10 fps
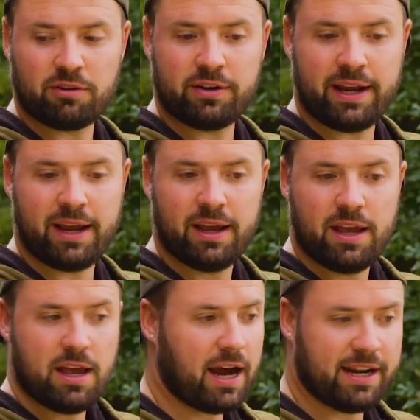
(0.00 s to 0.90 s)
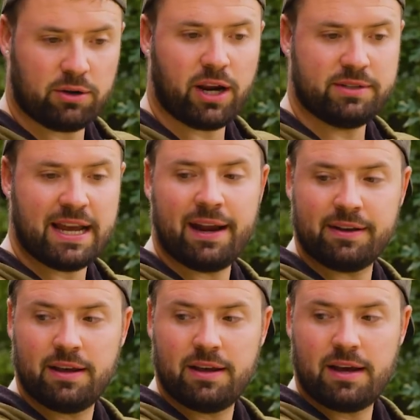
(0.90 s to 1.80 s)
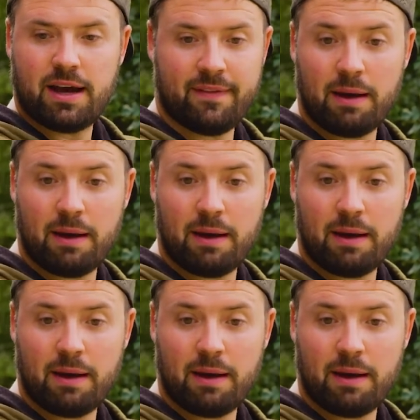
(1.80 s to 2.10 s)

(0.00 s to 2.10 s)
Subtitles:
on it, and it'll go dead. And